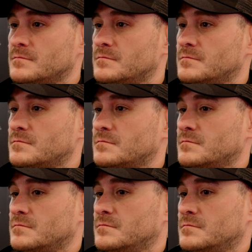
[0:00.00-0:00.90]

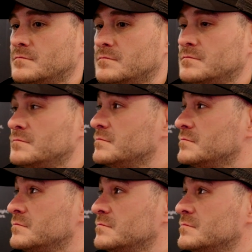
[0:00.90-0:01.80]

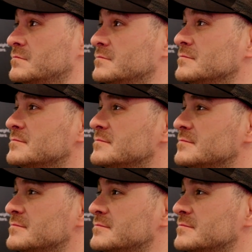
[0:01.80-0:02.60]
The person shown says nothing.